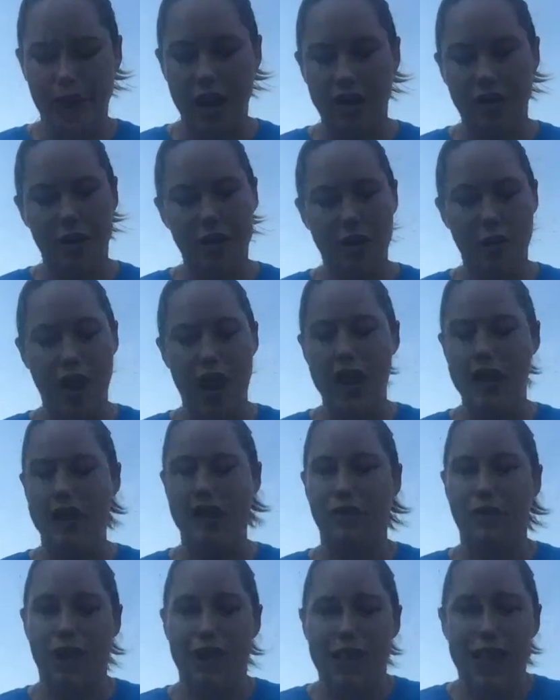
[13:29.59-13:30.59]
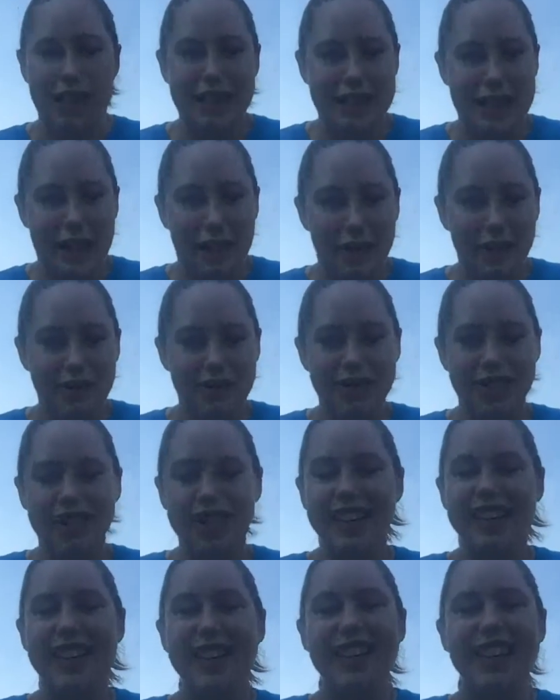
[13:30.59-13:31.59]
don't know why I didn't write that down.
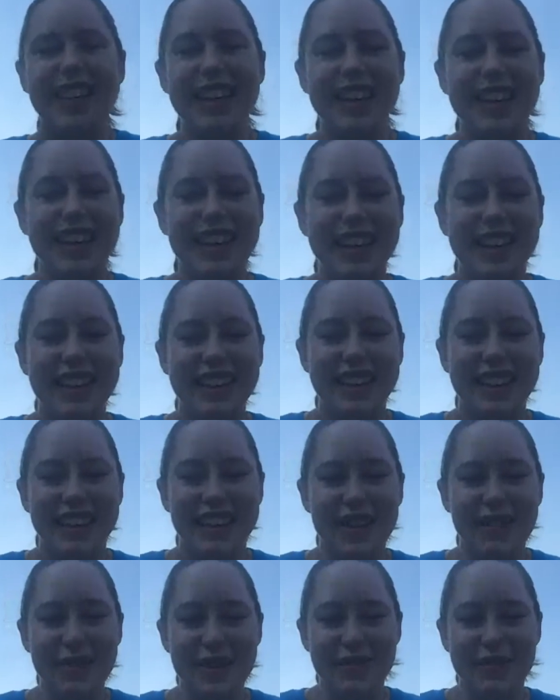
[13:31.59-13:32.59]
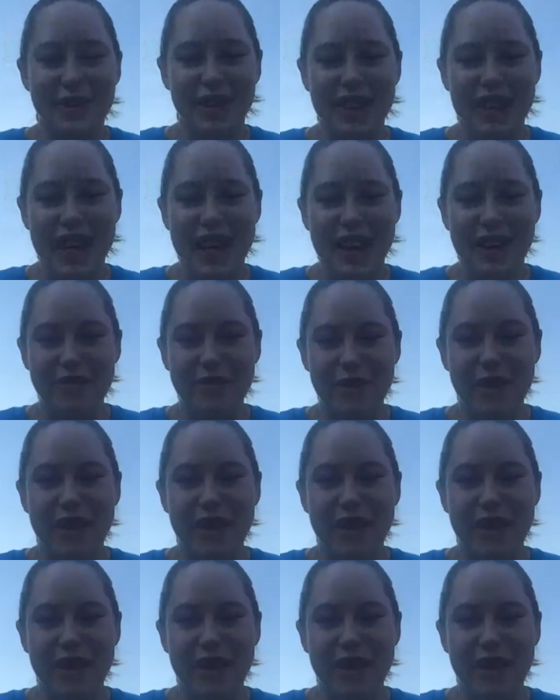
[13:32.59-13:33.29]
Let me pull that up.